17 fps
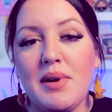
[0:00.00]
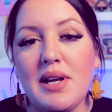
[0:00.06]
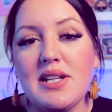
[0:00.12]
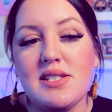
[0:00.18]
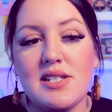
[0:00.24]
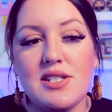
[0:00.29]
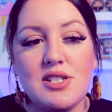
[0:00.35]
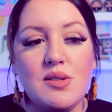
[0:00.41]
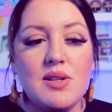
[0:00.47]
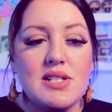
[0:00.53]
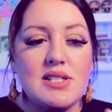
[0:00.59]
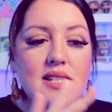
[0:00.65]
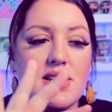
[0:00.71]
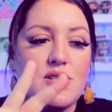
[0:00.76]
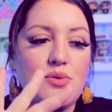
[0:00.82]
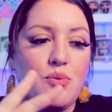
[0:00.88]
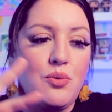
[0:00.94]
because as soon as
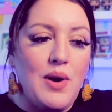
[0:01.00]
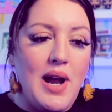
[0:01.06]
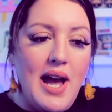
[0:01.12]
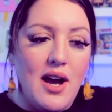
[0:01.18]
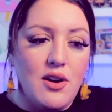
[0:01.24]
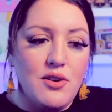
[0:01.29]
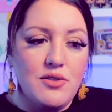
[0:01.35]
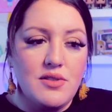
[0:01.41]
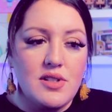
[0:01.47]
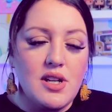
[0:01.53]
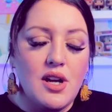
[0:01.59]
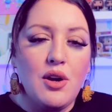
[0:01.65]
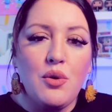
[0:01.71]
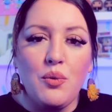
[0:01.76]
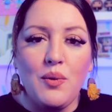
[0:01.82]
this round